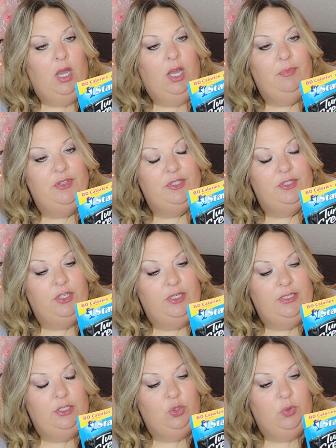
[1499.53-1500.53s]
Um, this is good
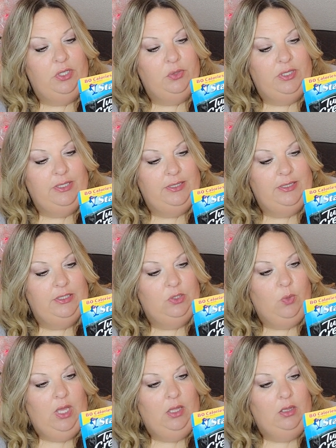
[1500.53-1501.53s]
until 2026
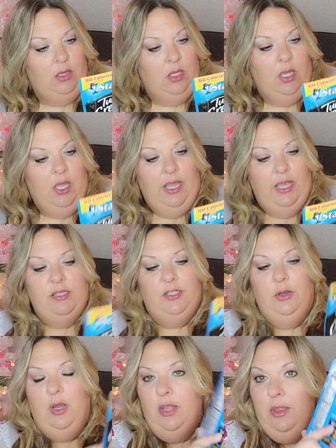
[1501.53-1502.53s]
as well. And
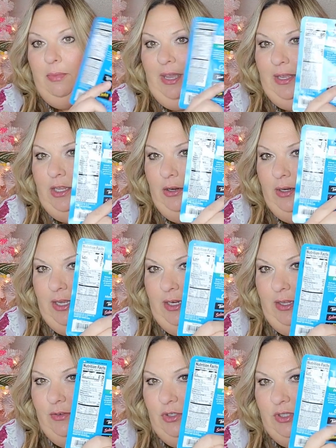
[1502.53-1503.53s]
so on the back here, it kind
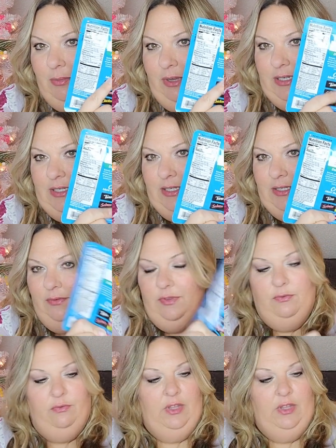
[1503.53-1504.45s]
of gives you some ideas of the